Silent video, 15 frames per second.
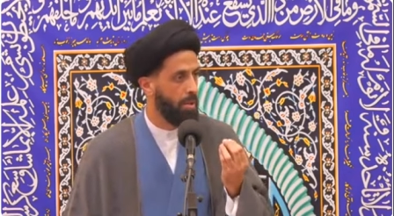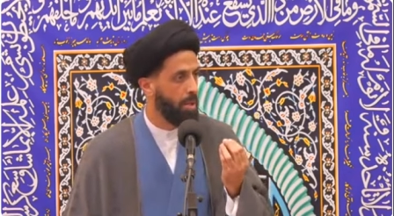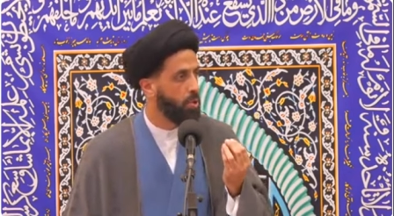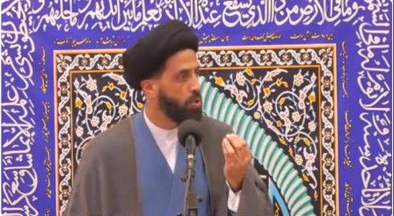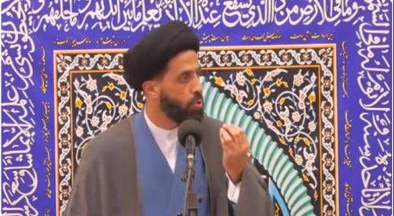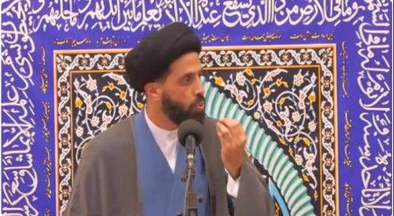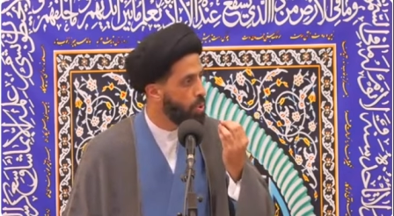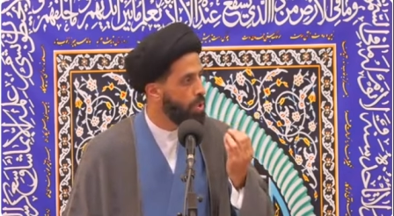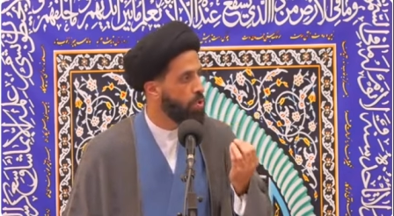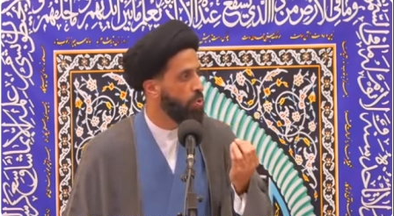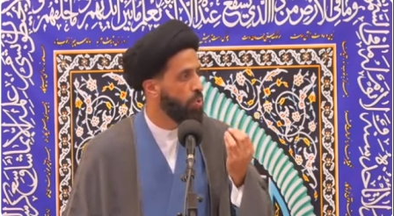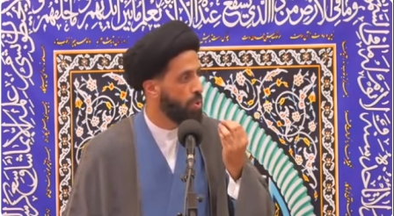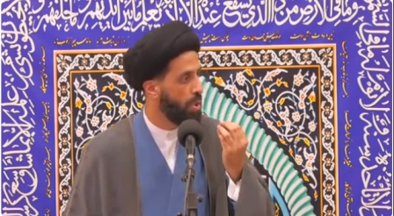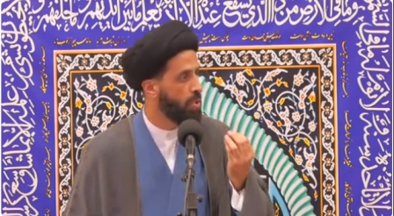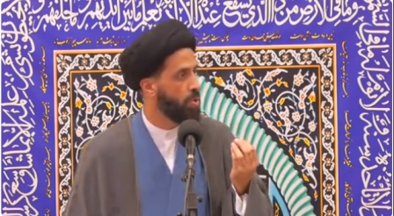As soon as
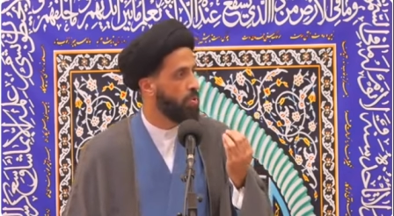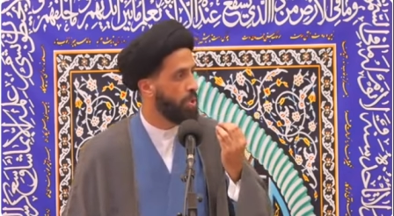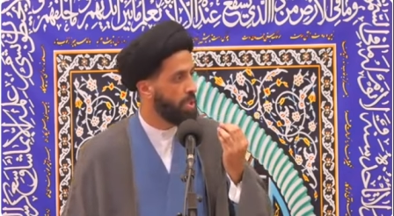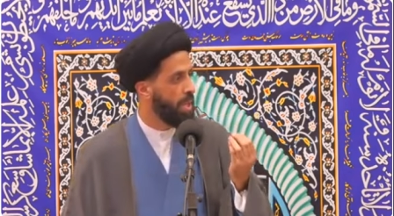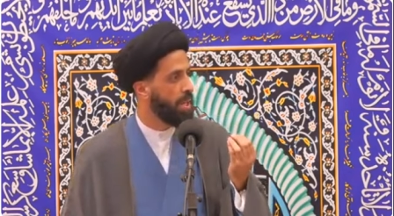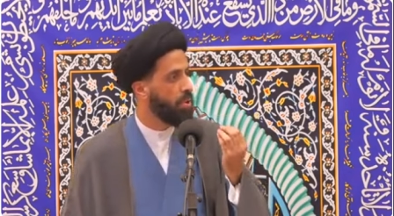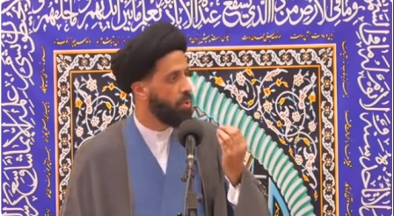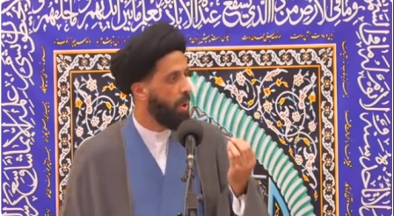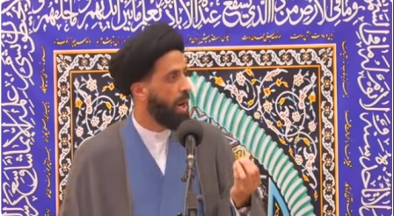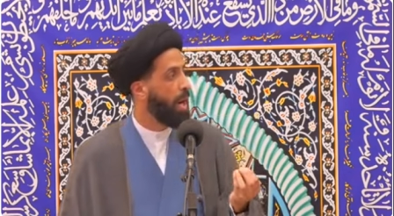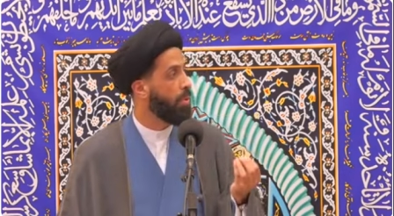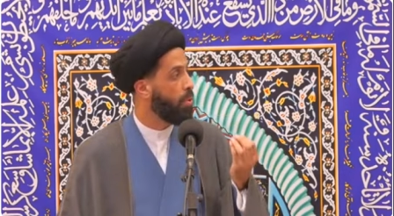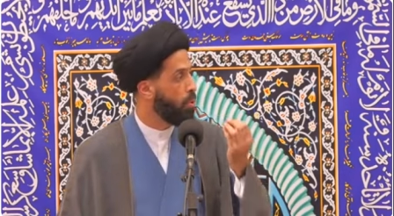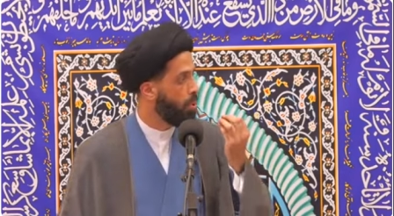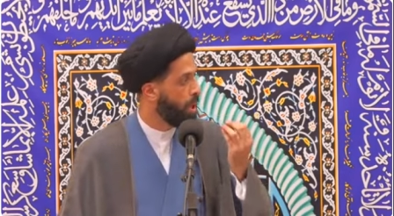you start to recite
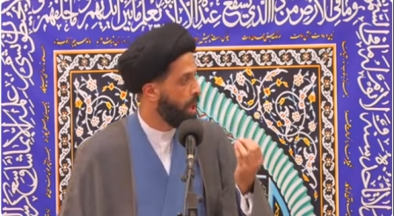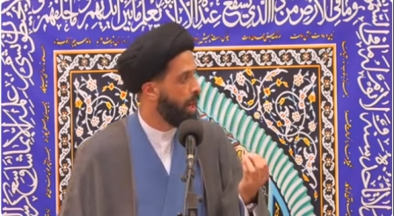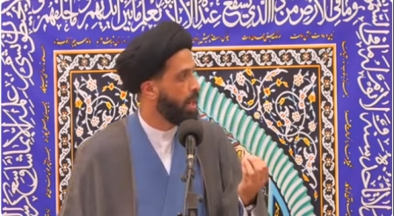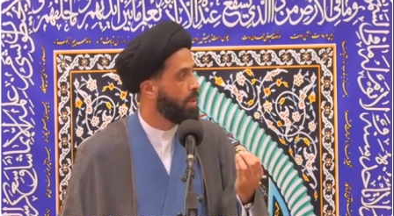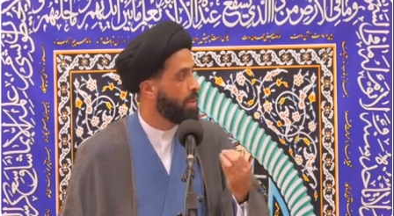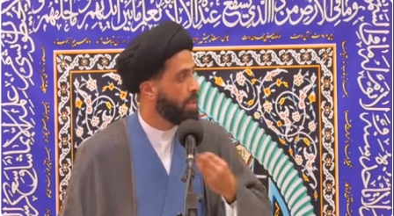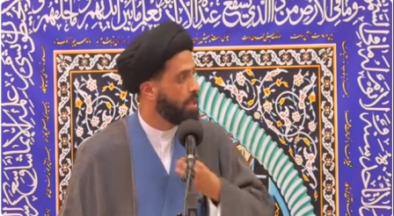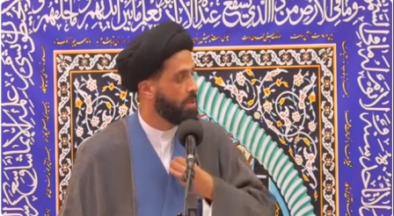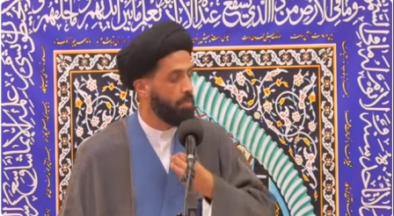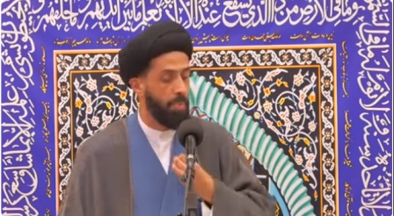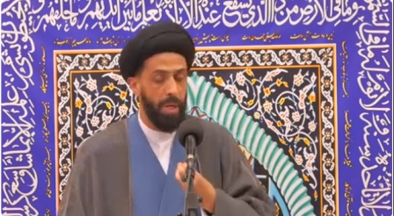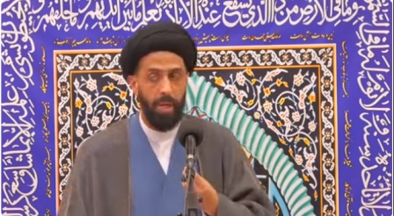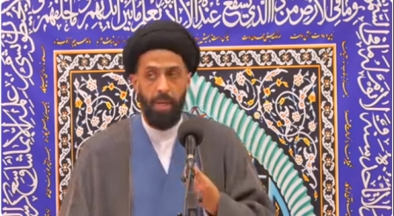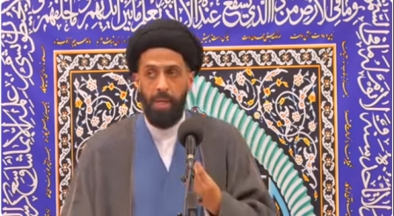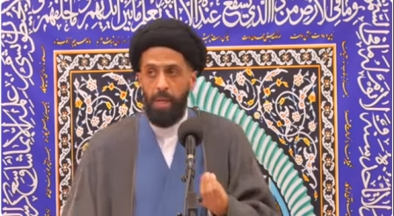dua in the Quran, these
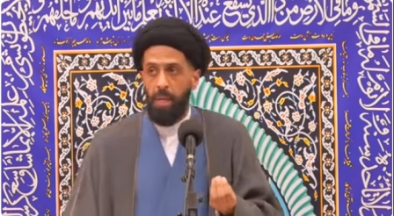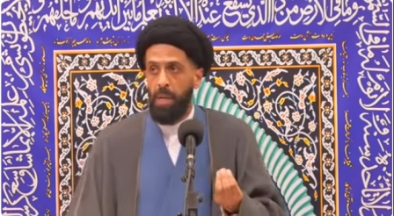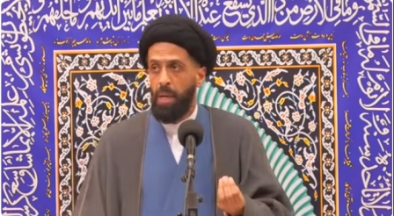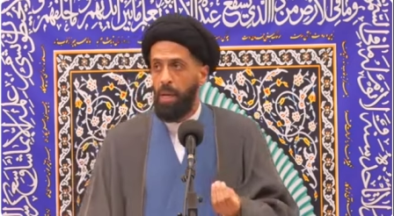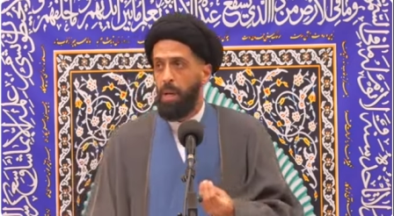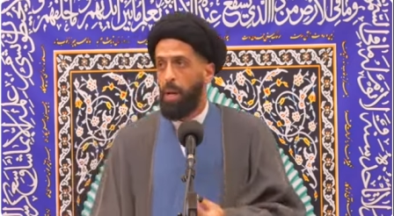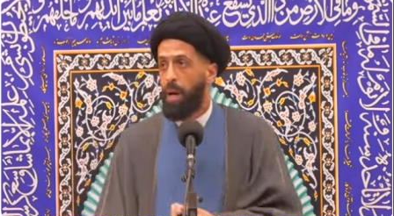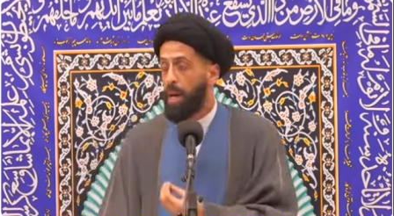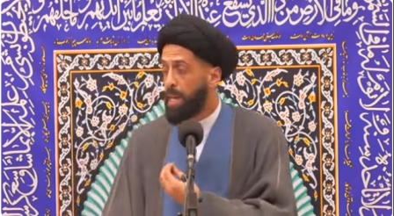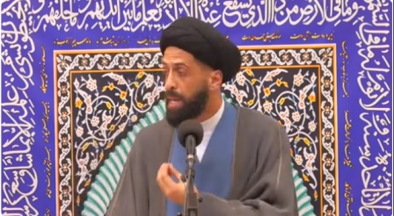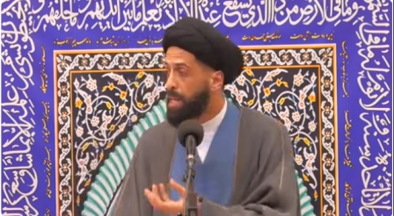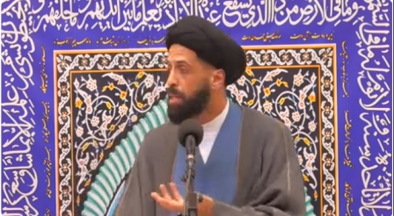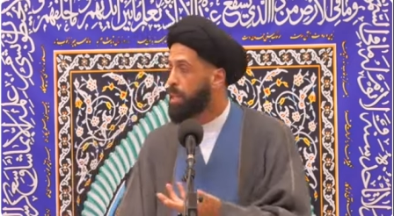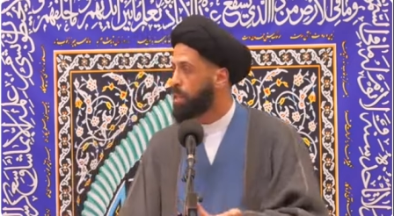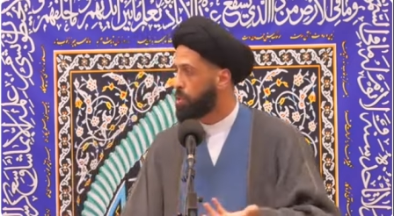bring a
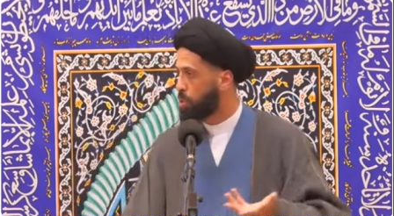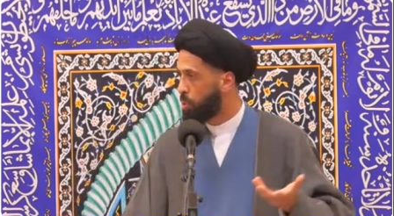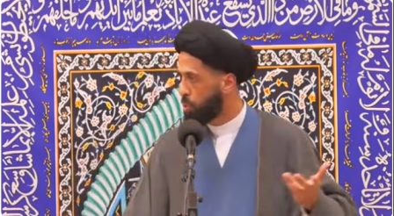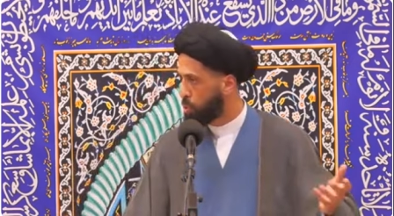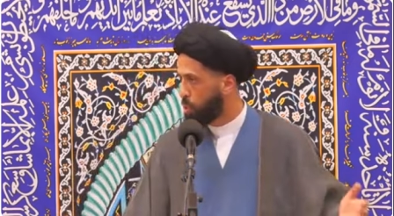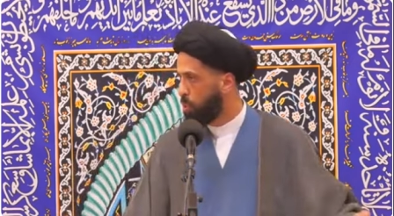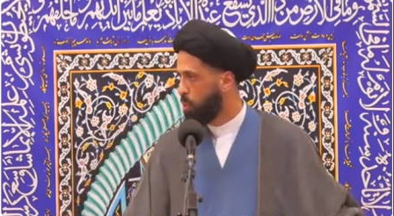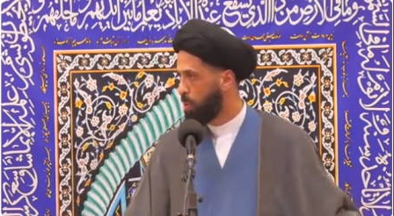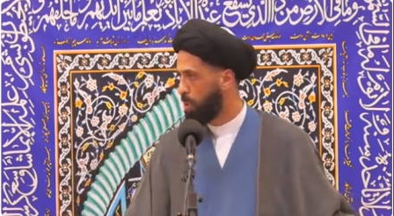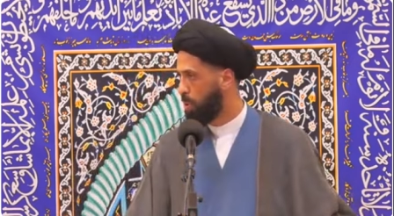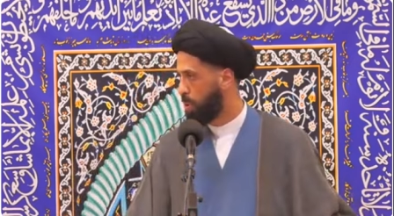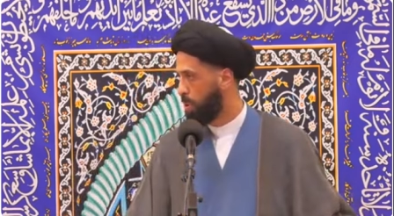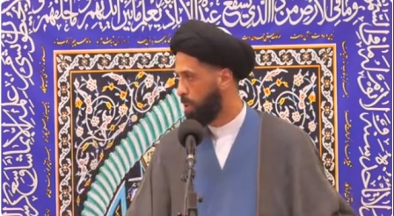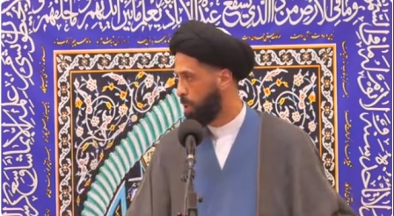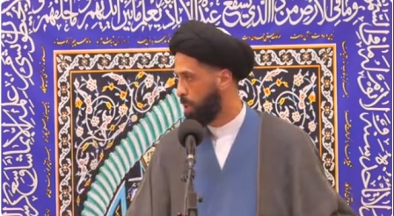healing to the soul.